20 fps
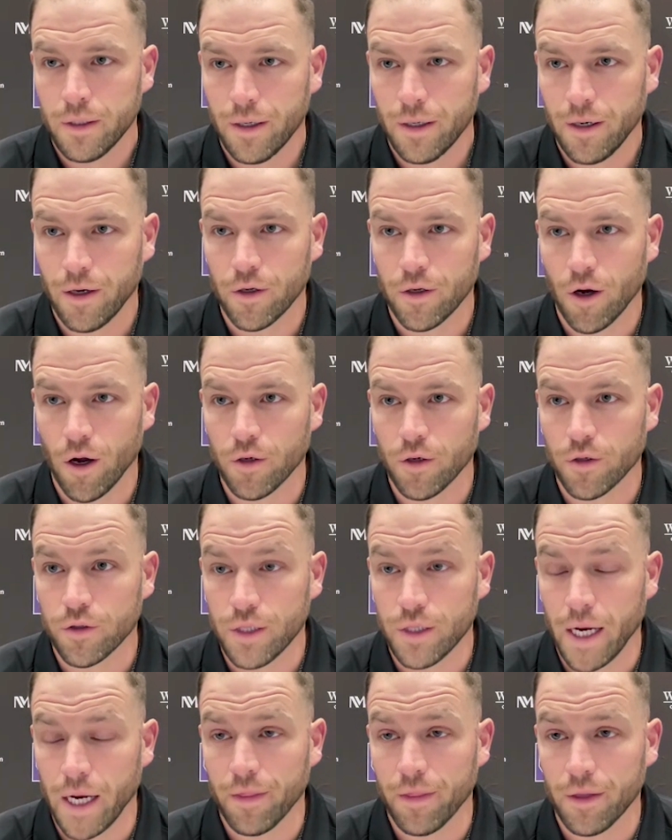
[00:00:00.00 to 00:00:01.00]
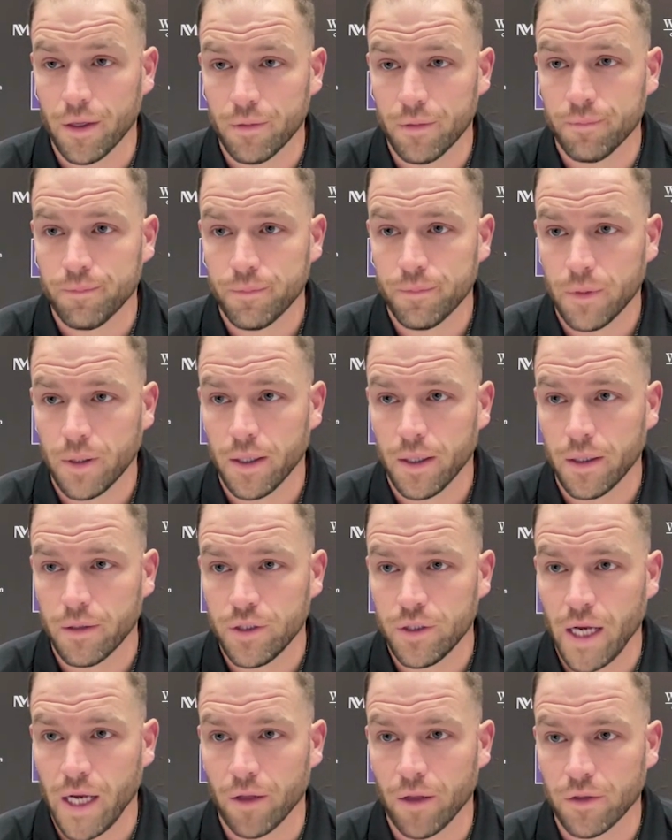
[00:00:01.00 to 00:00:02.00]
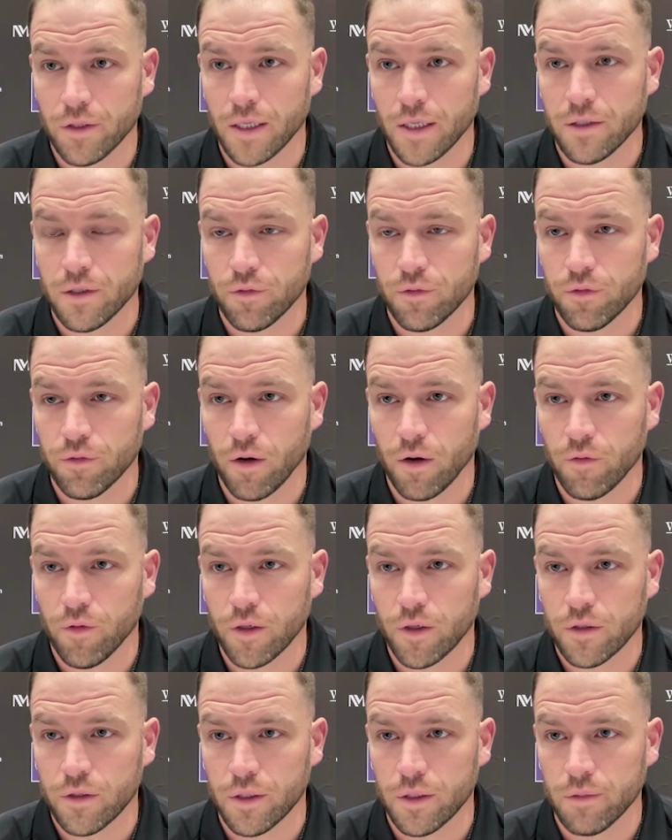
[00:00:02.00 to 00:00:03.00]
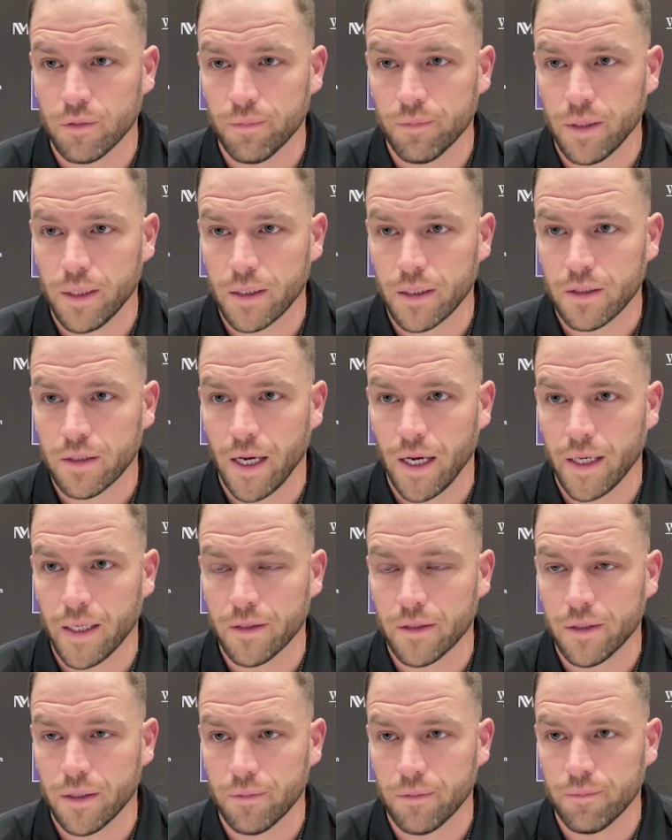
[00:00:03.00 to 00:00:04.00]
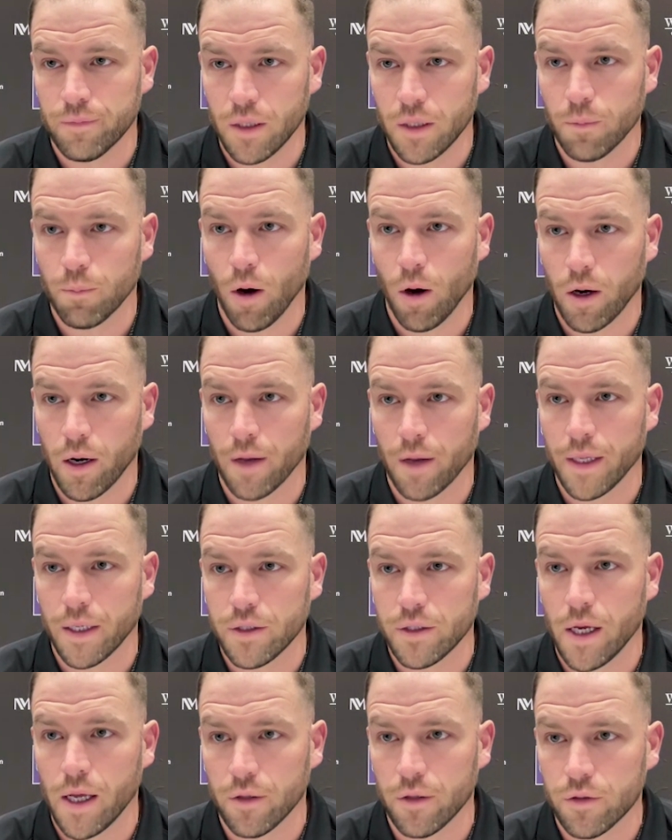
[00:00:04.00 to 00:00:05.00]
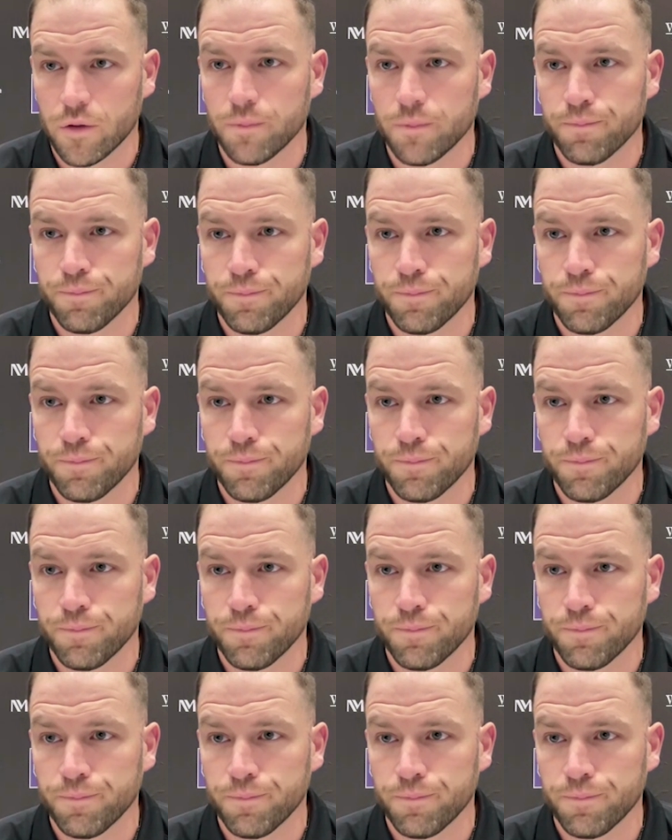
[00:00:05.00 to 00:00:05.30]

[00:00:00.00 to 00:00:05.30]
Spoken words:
understand the challenge that's in front of us, and excited to embark on that challenge.